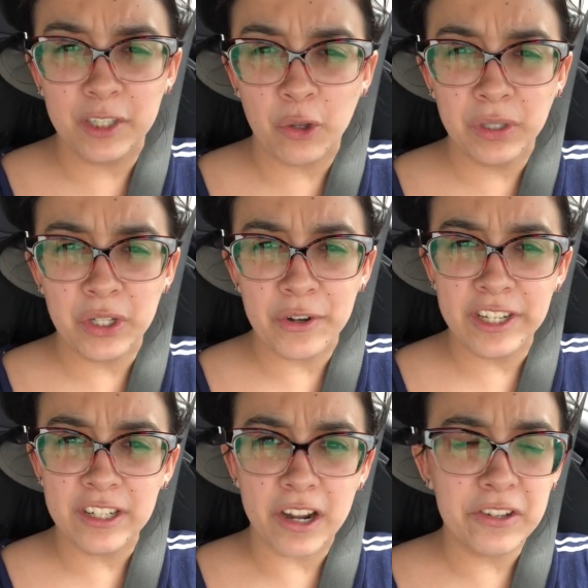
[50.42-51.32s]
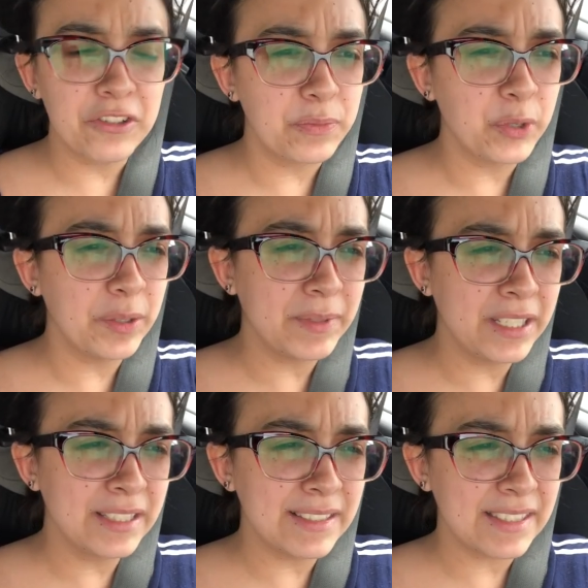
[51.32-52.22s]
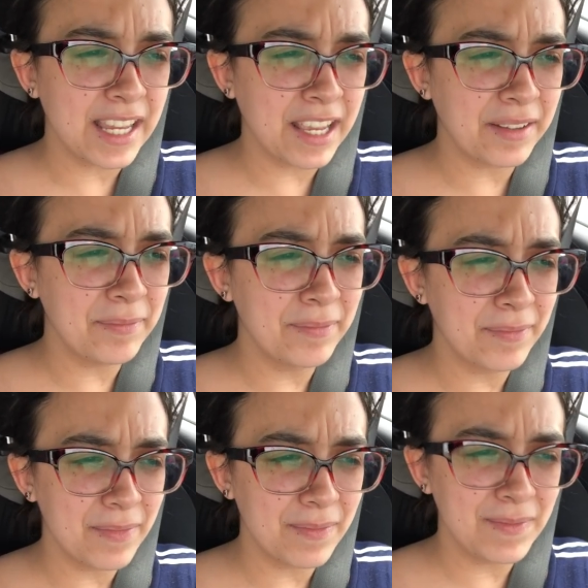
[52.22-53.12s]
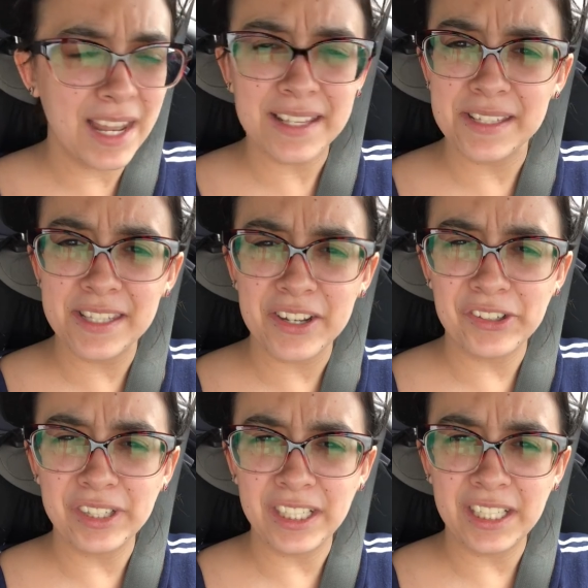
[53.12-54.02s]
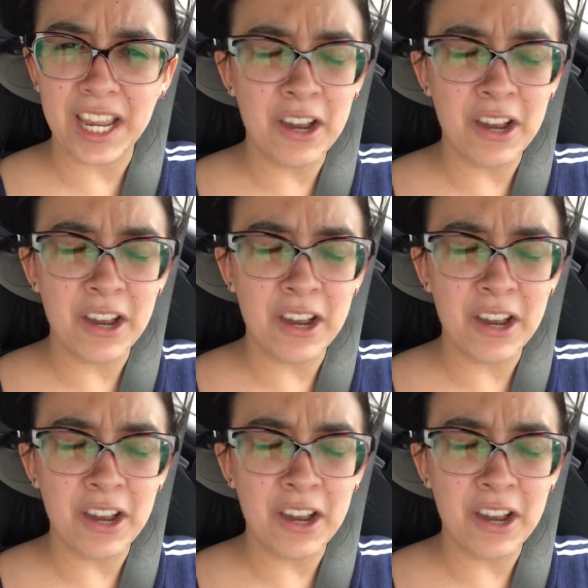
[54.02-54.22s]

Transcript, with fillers: only going to doctor's appointments and necessary